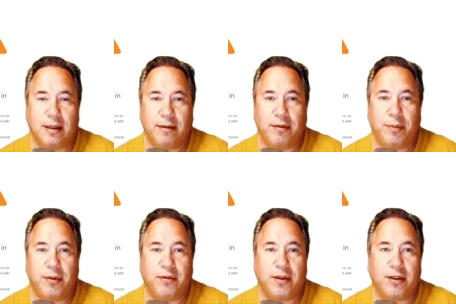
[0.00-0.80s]
you have to
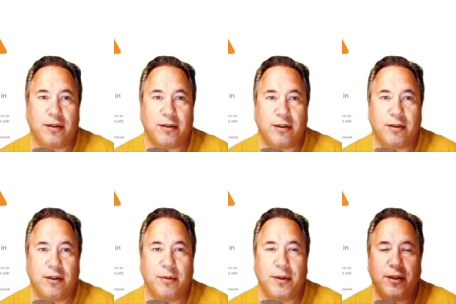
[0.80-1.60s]
prove that you're not a
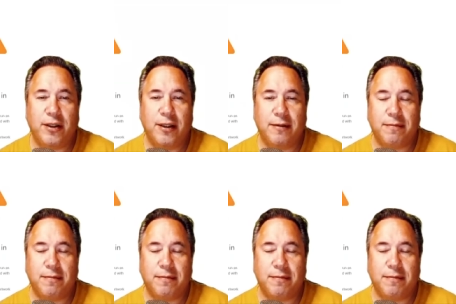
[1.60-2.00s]
robot.